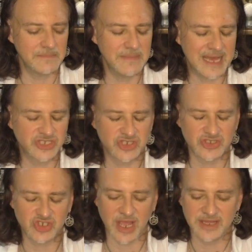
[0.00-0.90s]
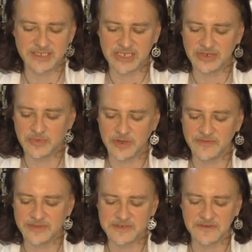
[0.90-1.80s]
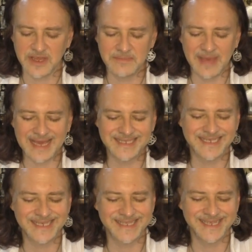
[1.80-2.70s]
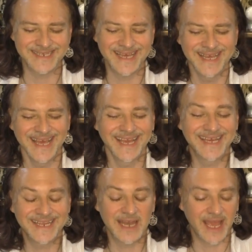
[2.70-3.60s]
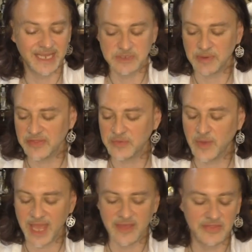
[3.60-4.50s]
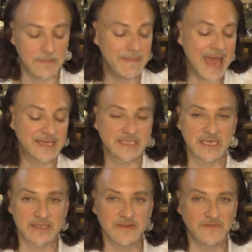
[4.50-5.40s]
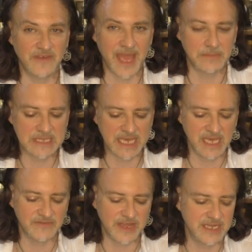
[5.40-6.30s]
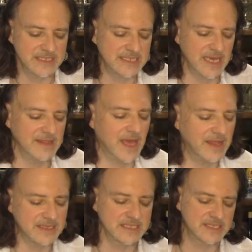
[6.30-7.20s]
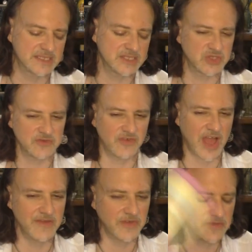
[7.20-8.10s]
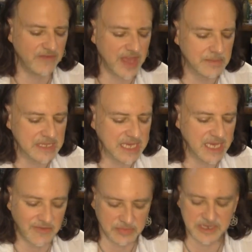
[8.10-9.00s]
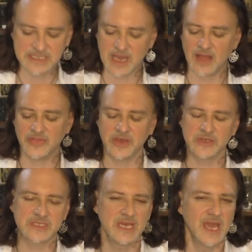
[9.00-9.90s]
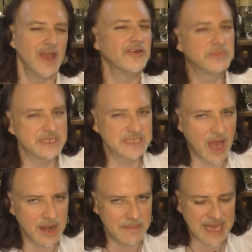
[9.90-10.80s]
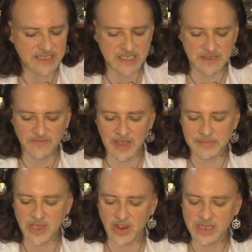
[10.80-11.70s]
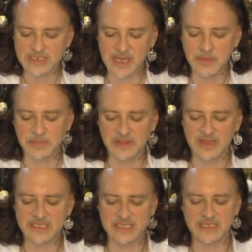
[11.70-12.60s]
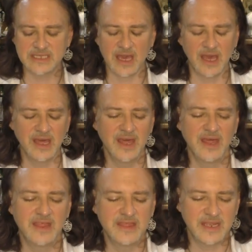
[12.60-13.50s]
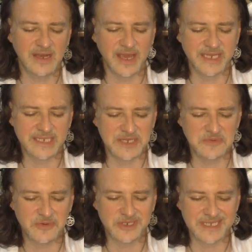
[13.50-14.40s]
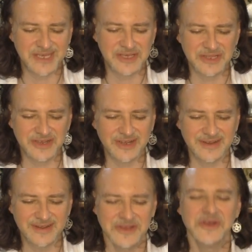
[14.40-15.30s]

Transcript: magical child here, and one for the divine masculine knight. By the way, the masculine family, if I didn't say that, this is the survival family. Everybody's got those. Everybody's got a masculine family archetype, but this is the knight in particular.